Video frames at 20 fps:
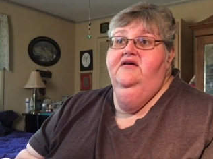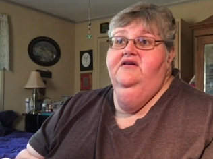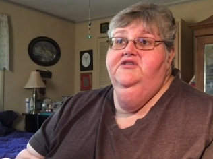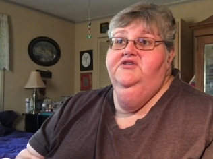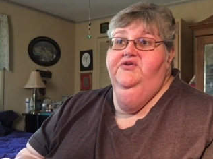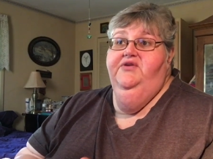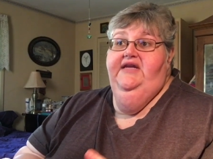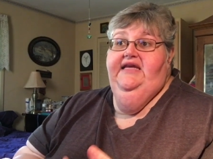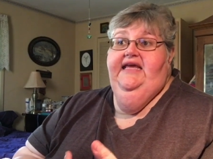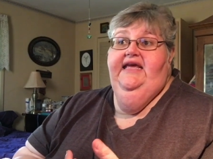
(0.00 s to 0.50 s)

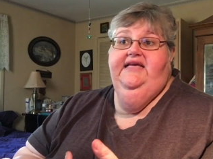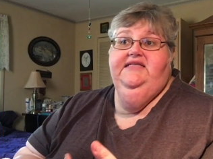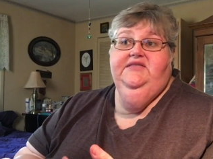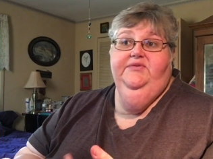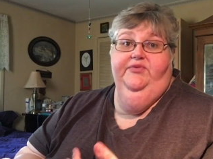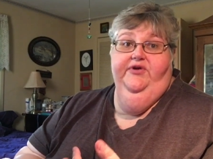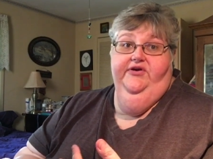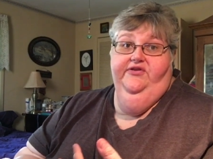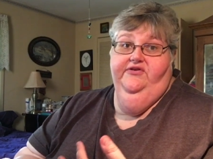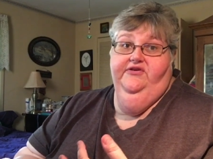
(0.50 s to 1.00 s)
So Nikki has
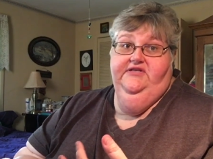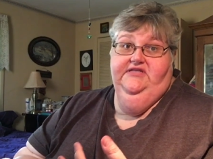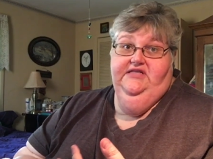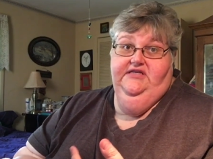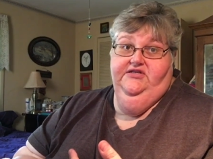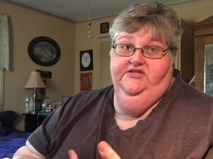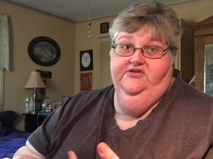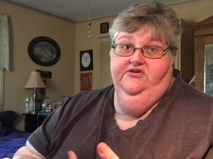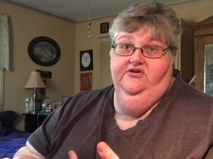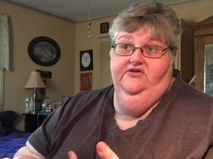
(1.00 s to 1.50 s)
a brother and
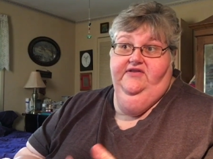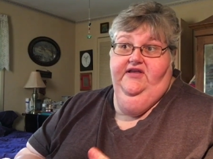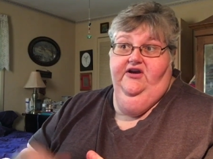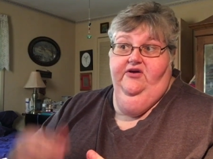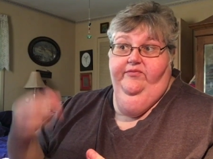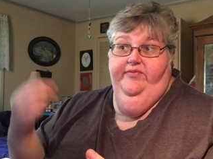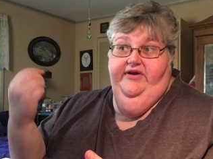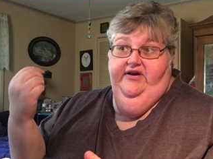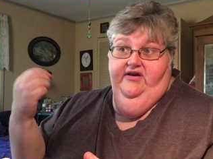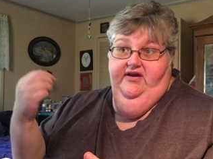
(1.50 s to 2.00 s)
sister that
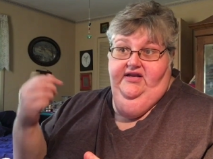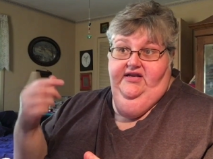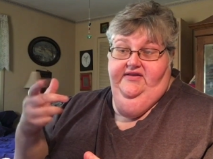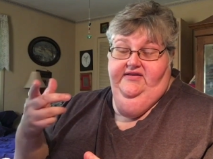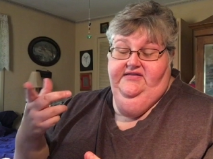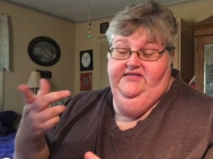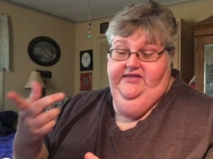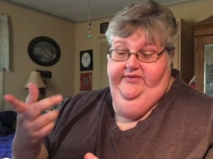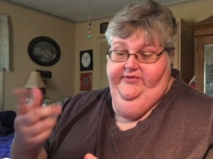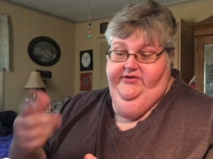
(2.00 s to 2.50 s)
are buried in
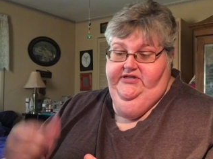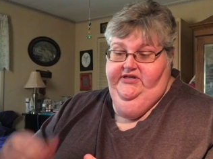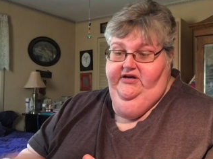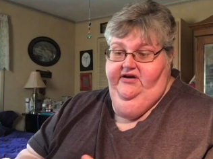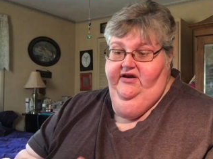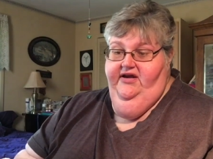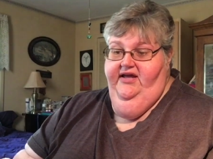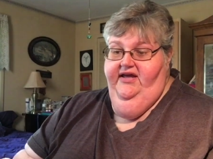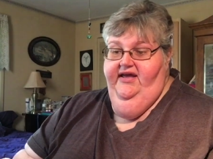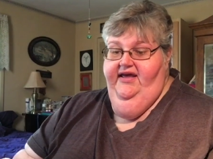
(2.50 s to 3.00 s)
the
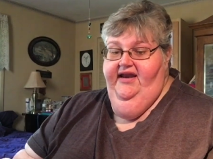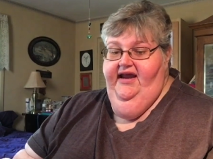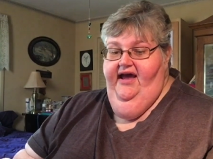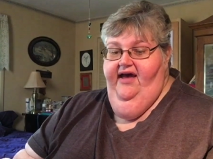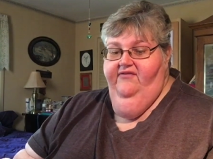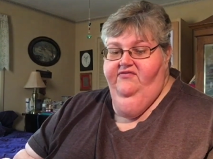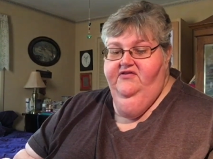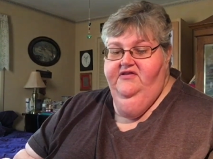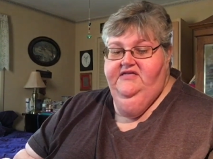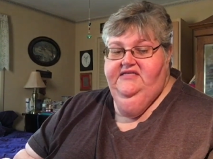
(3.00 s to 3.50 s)
cemetery. And
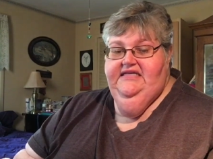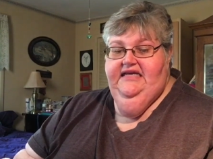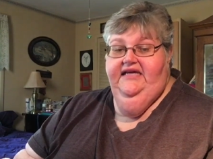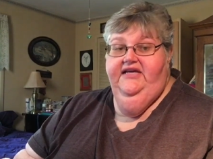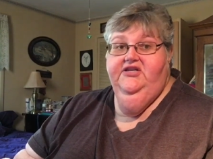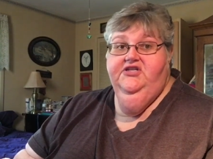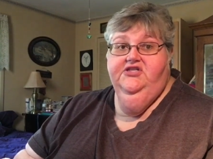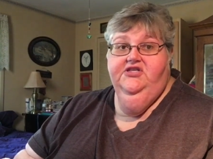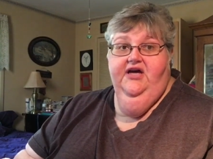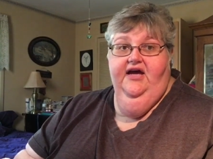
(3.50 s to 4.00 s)
after the
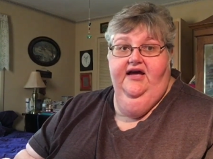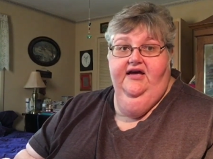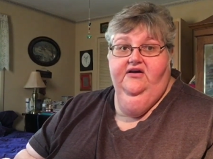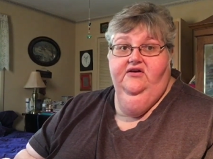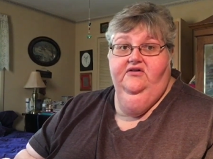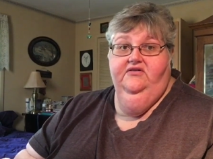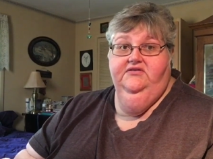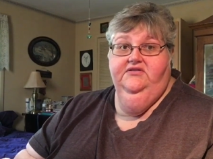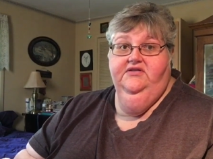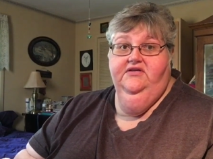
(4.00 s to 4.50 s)
second
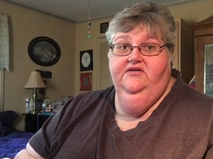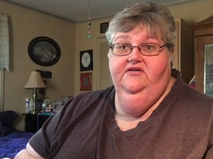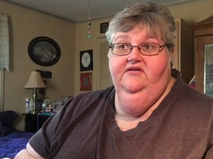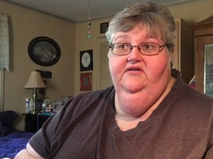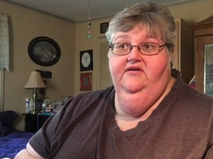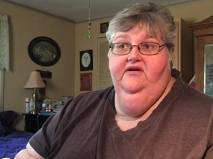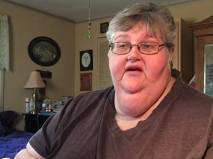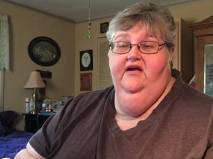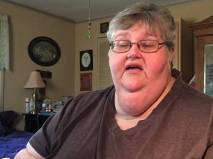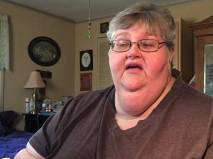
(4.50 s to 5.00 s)
child
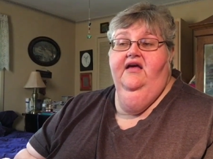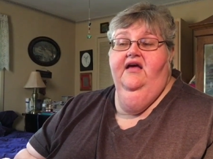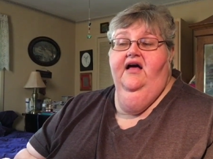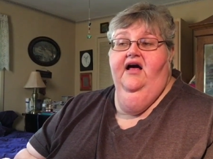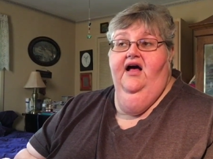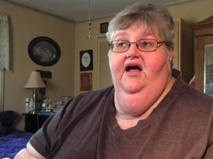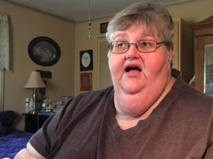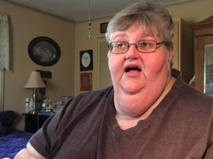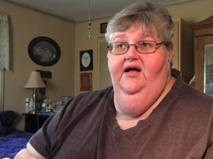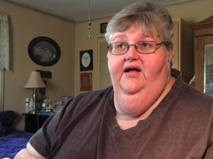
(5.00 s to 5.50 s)

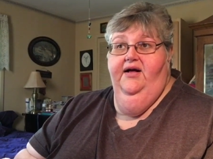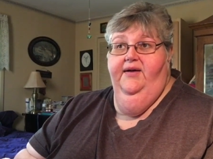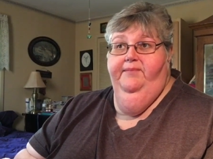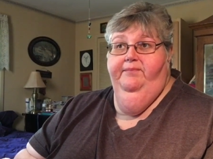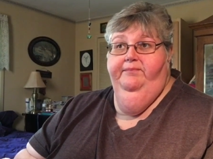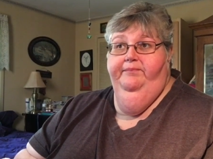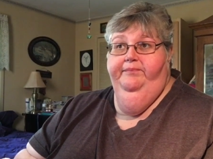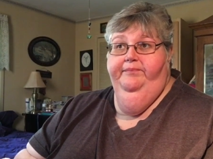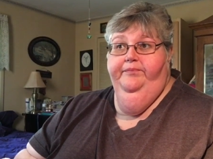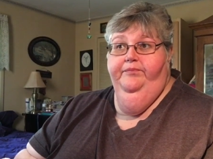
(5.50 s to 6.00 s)

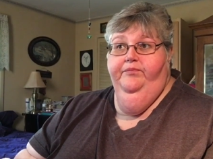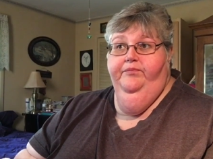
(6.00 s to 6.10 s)
um,